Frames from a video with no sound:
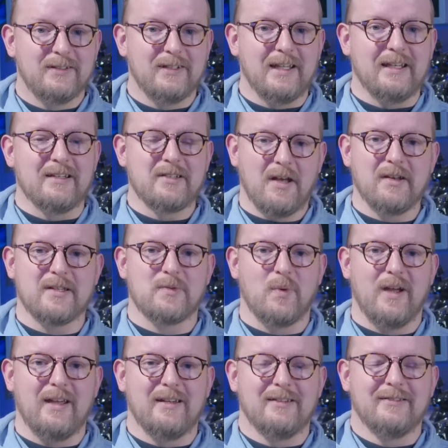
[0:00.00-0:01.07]
it is on its
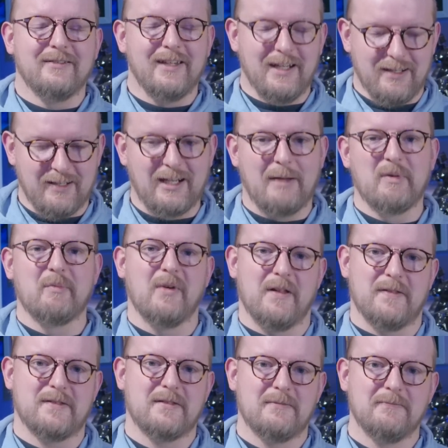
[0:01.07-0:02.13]
way in the coming
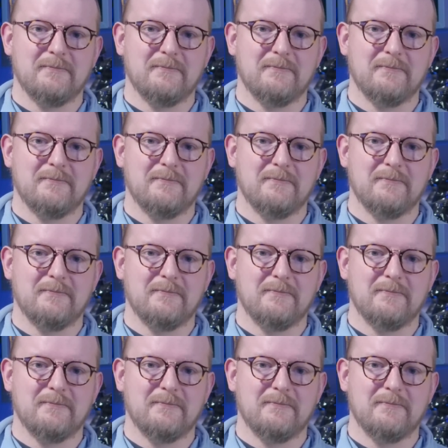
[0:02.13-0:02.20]
months.